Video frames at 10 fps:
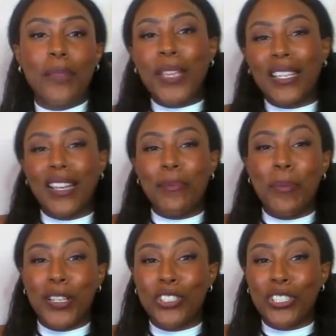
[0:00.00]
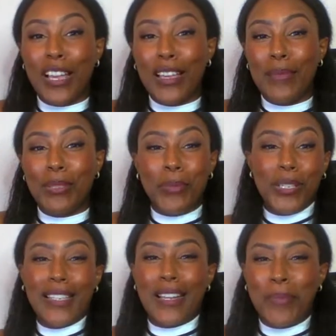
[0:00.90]
and pick it up a bunch of times, and put
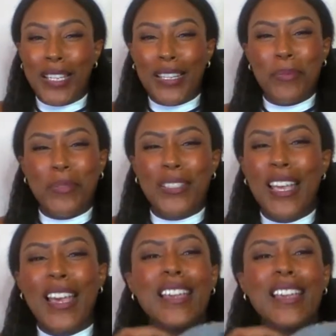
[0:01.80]
it down and pick it up and put it,